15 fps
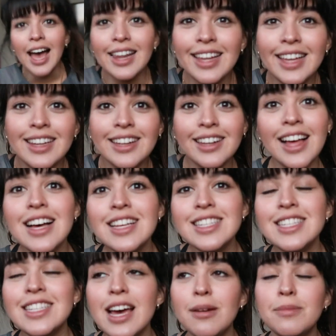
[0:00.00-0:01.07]
And then the
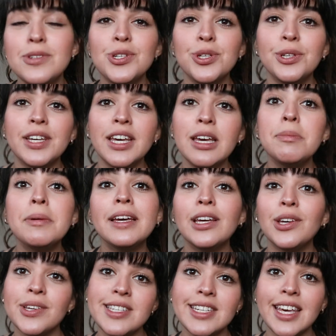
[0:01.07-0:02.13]
last step to keeping
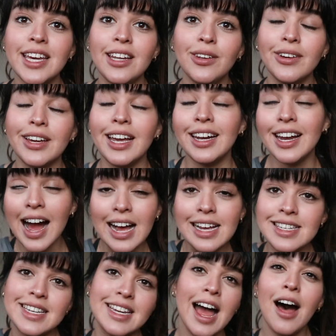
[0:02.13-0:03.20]
your skin looking
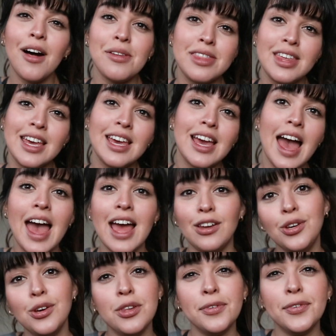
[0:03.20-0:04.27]
nice and healthy
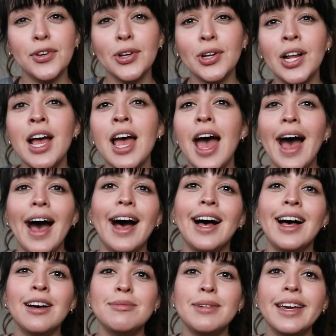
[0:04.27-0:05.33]
and youthful
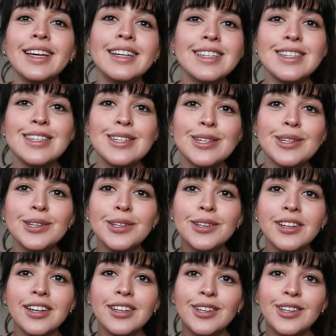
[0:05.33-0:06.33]
um, is to